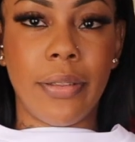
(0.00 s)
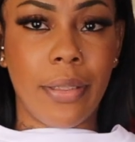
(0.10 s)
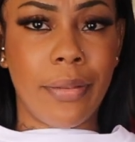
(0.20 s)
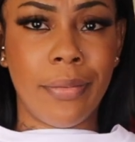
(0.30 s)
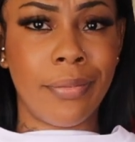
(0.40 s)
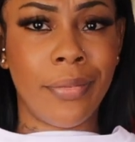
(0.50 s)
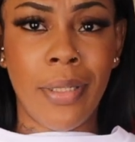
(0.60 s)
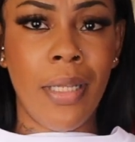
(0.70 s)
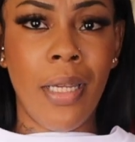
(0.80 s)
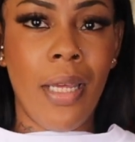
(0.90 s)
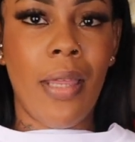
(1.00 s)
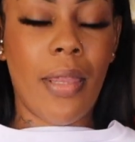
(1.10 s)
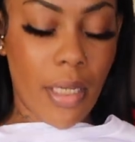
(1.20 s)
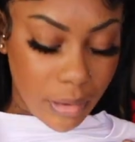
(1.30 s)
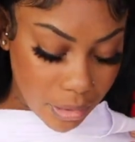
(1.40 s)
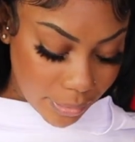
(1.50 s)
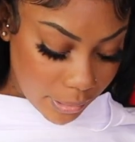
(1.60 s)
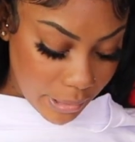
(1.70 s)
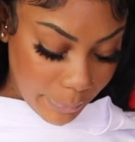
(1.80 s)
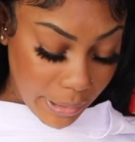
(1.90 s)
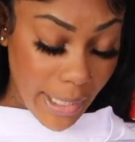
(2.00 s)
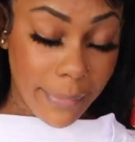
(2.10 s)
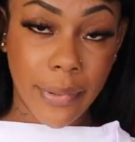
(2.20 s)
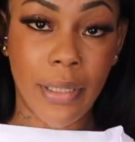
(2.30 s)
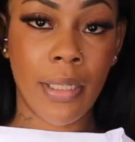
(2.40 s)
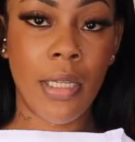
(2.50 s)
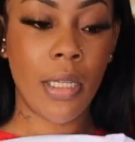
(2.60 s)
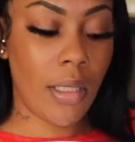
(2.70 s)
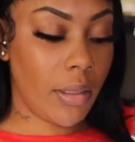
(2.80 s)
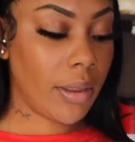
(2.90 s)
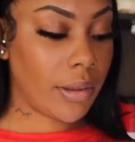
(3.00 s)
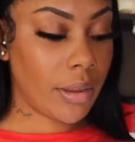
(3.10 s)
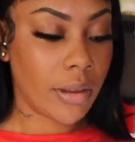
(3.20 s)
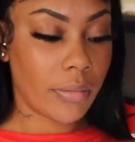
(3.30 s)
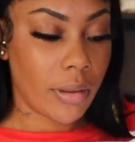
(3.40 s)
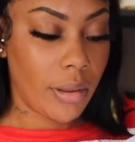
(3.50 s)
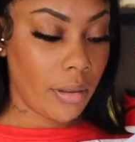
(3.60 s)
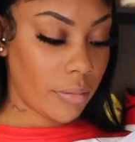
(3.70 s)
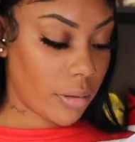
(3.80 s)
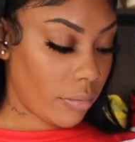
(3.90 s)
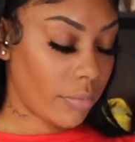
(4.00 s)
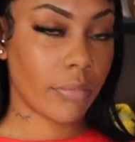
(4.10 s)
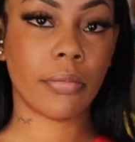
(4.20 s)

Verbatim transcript: so that's just gonna be that. But this is really cute though.